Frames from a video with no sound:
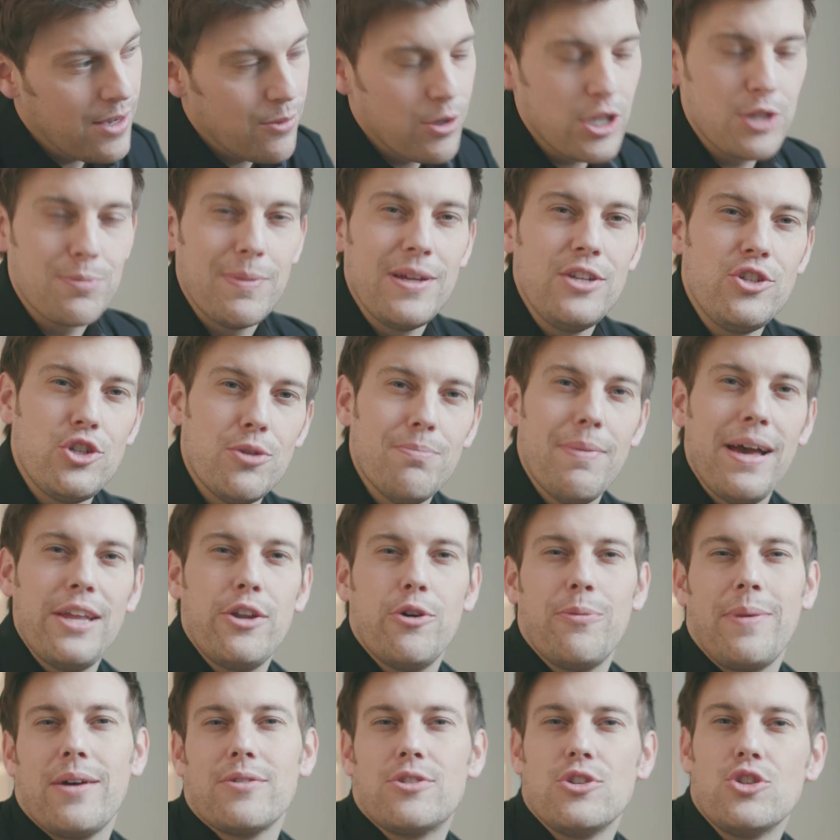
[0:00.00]
which means you may
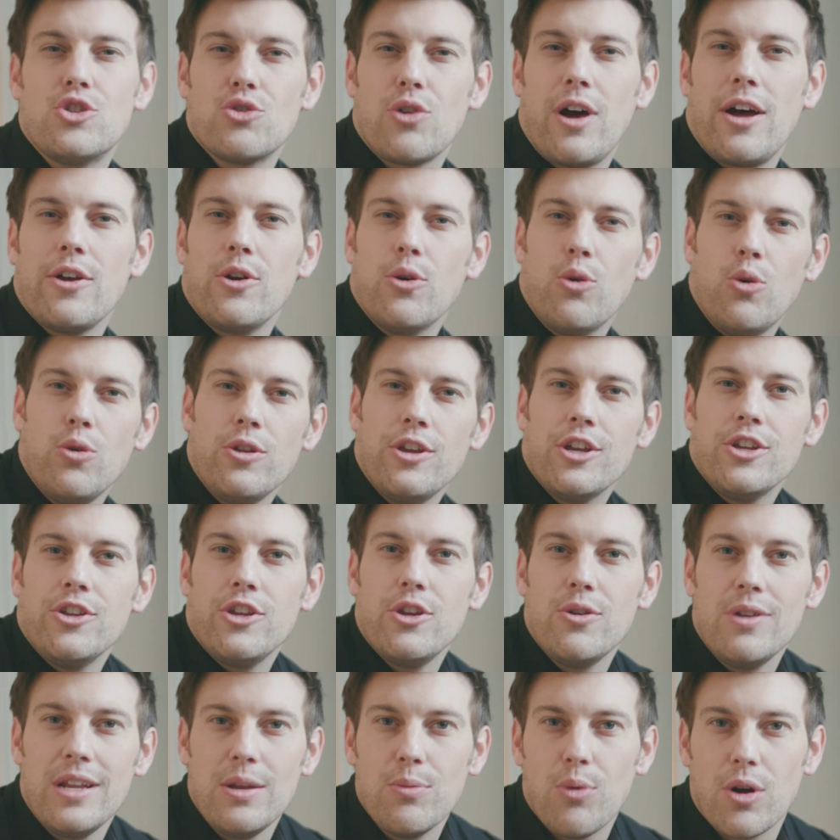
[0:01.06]
not be able to dry all your
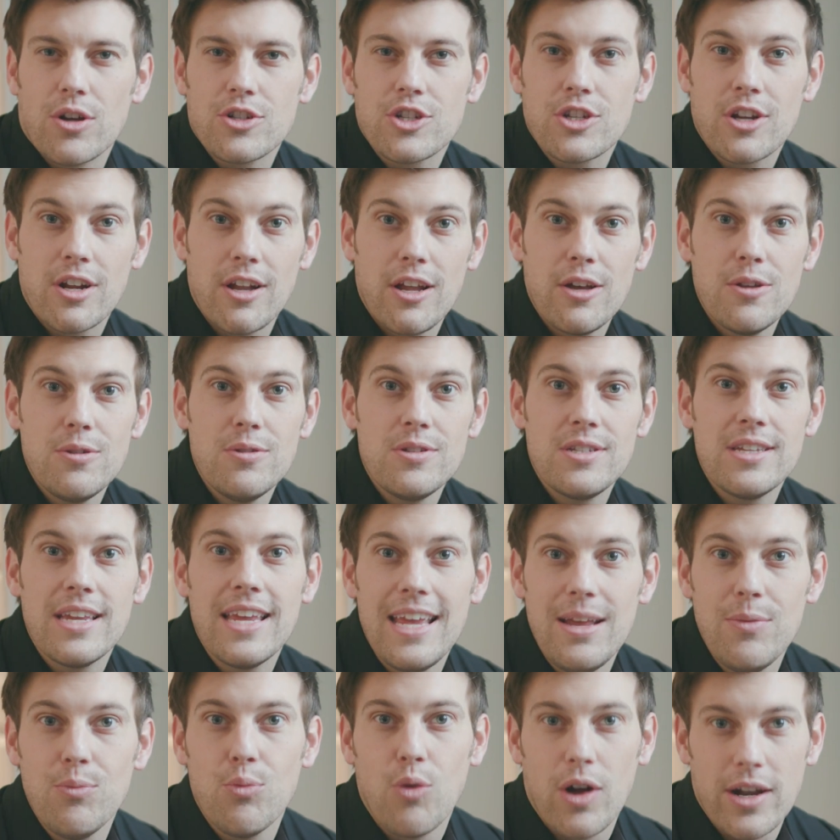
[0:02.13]
newly washed clothes
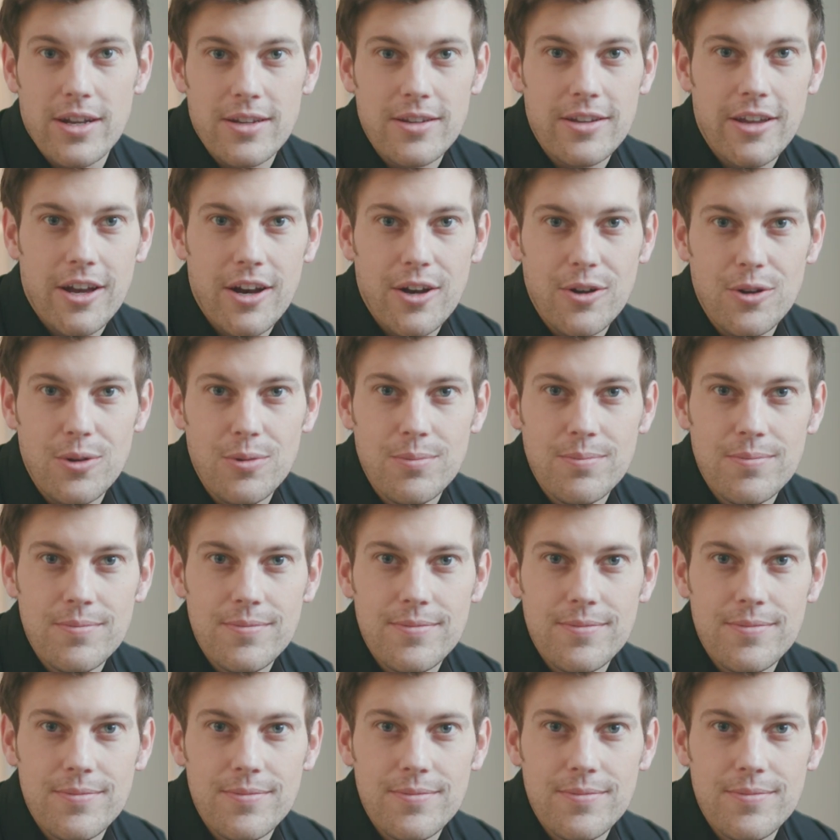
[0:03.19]
in one go.